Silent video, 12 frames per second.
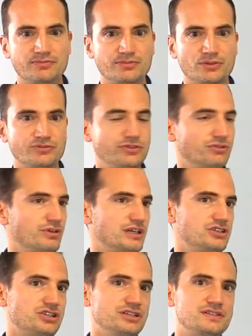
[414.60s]

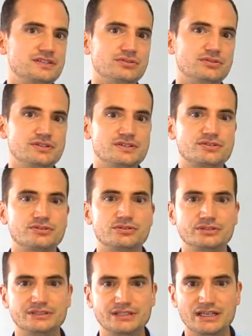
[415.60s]
configuration is
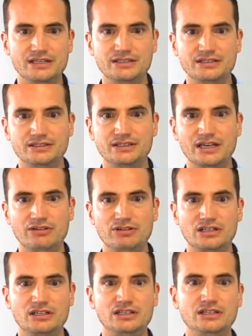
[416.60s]
also done
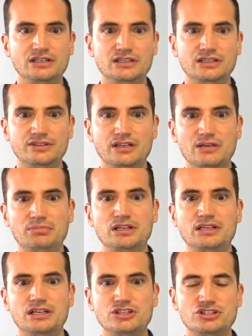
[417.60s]
directly in the
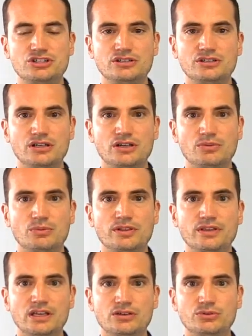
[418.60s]
application when
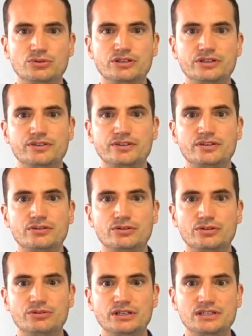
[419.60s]
the encoder is
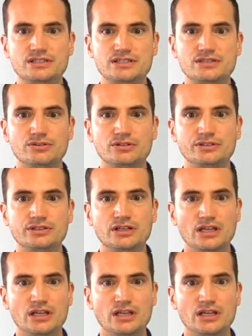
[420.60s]
already installed.